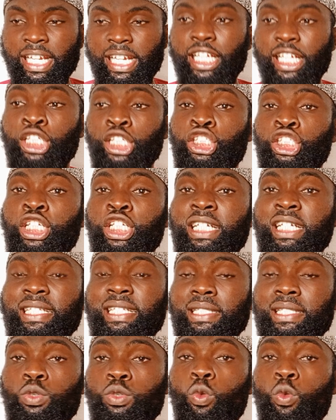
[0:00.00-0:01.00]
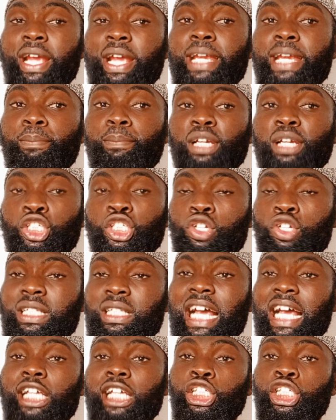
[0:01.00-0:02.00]
He cheats when he
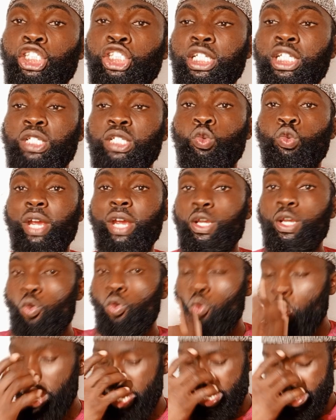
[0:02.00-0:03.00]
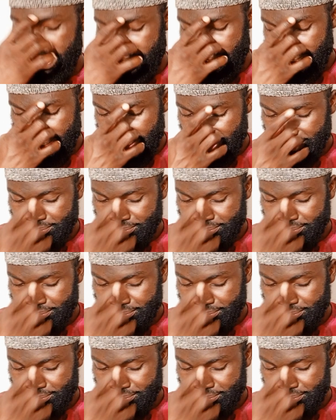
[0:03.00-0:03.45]
measures and he cheats when he weighs.